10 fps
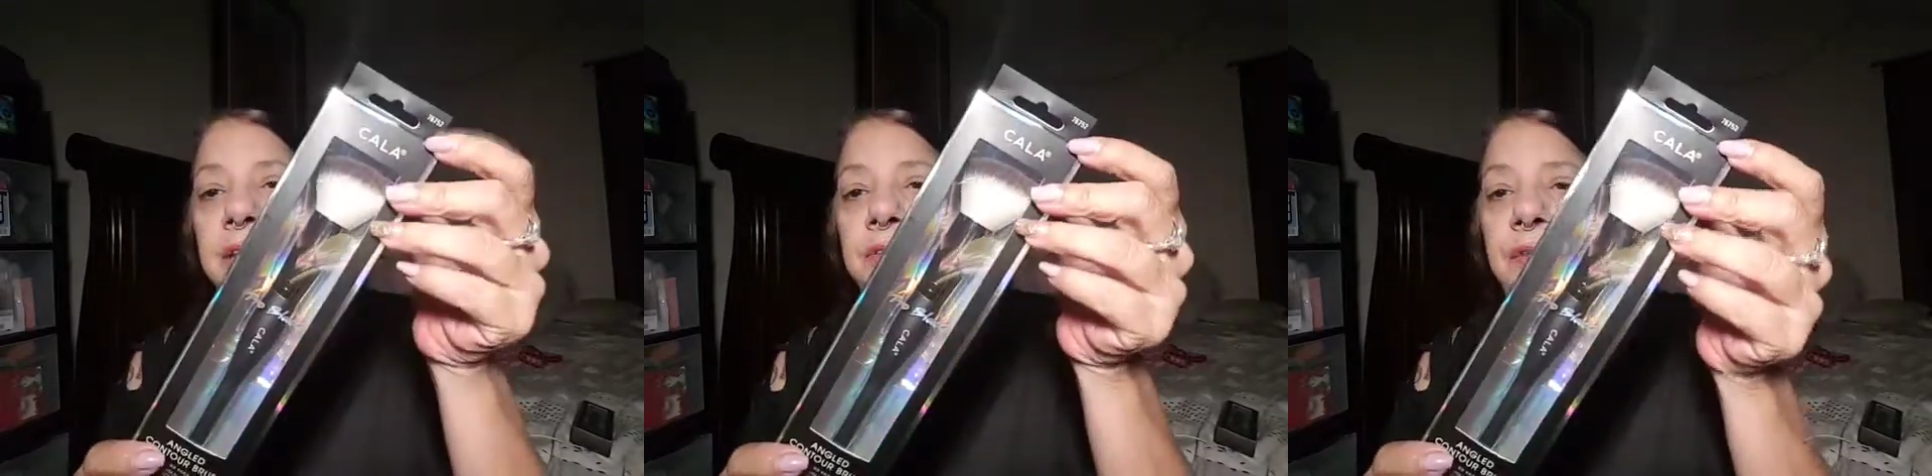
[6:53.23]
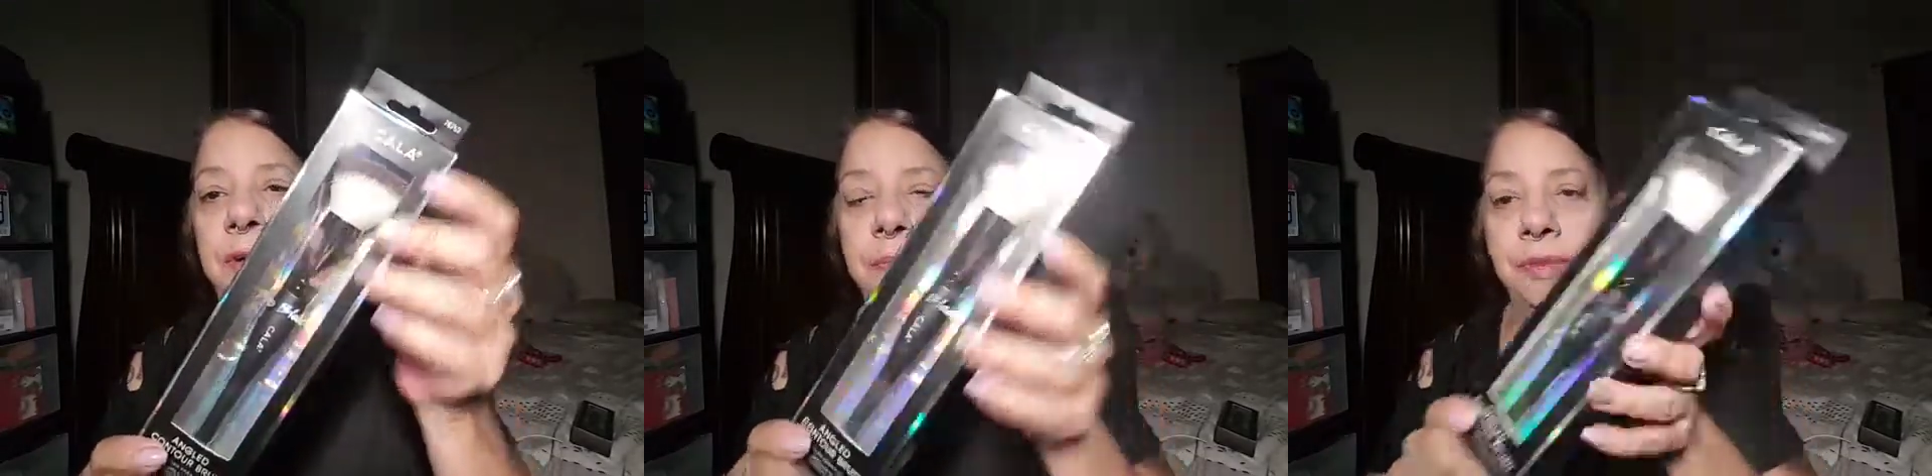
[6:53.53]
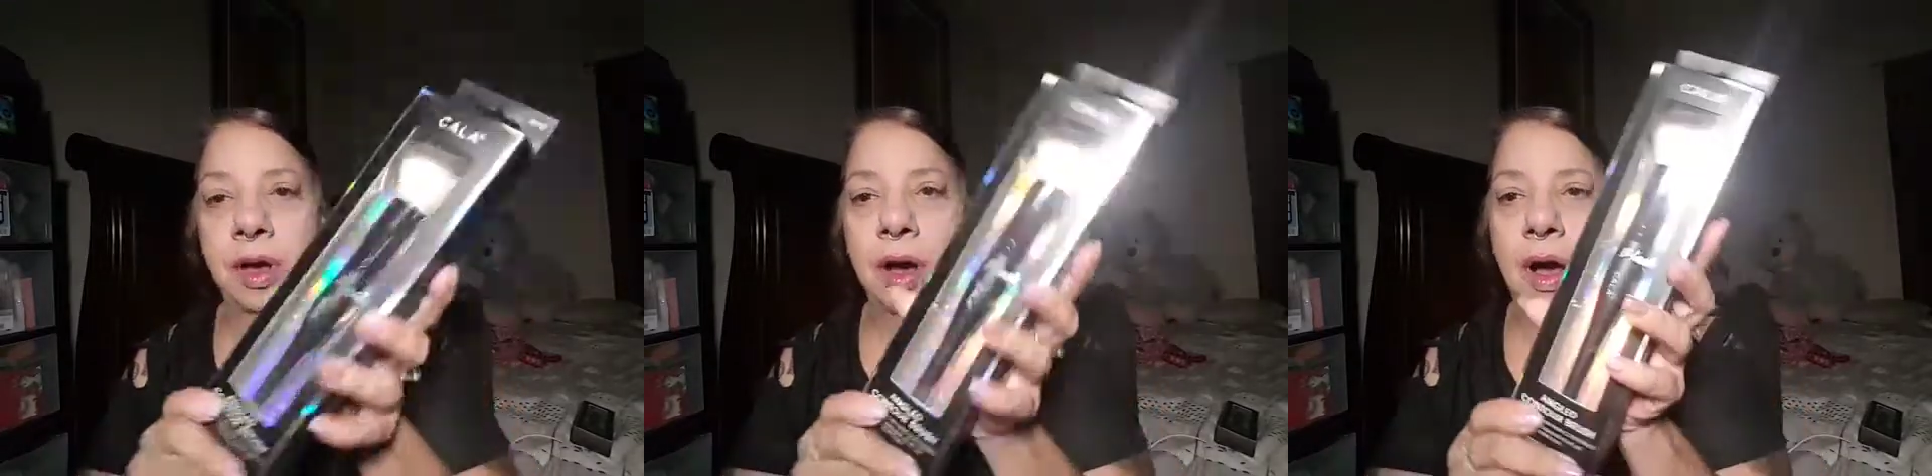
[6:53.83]
it's
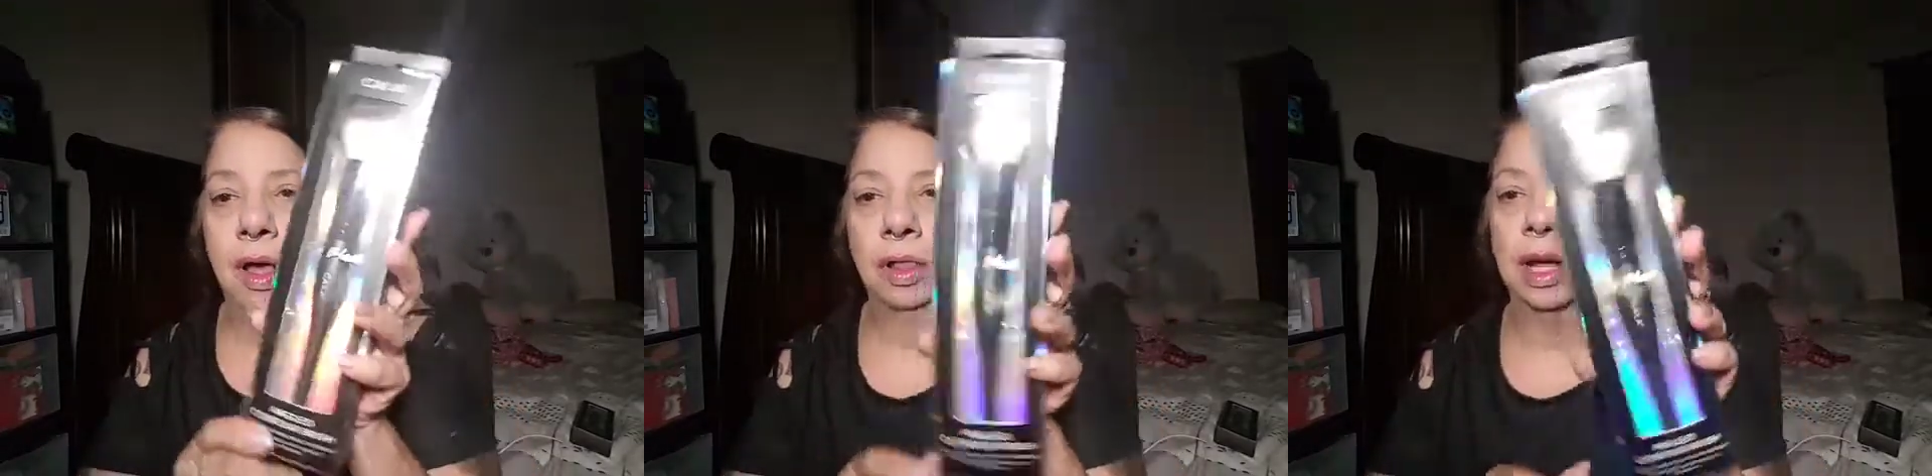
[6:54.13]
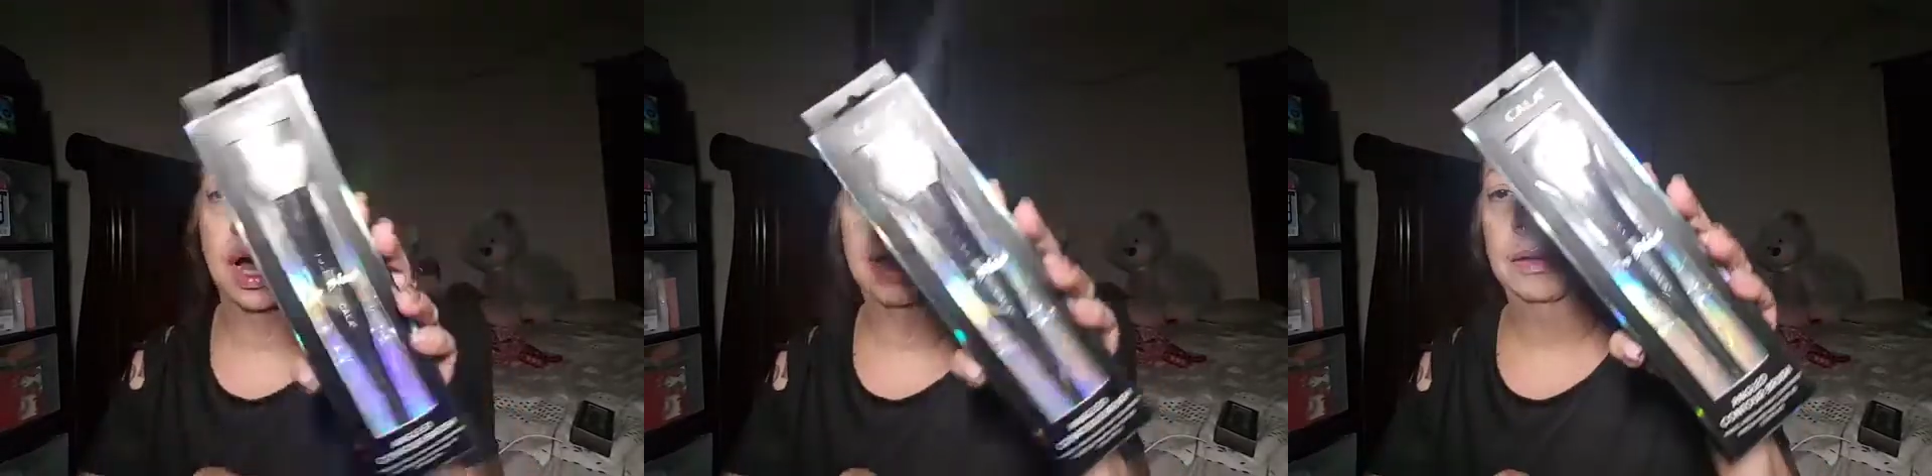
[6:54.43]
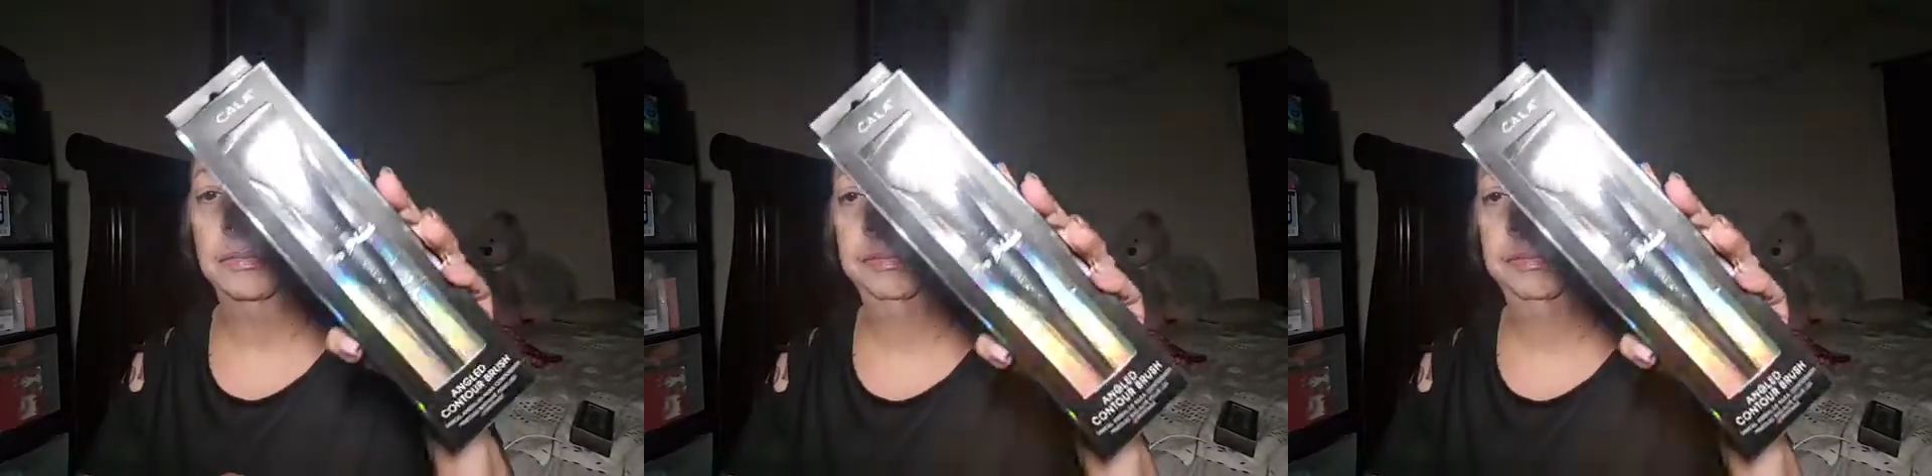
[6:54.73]
from Kala.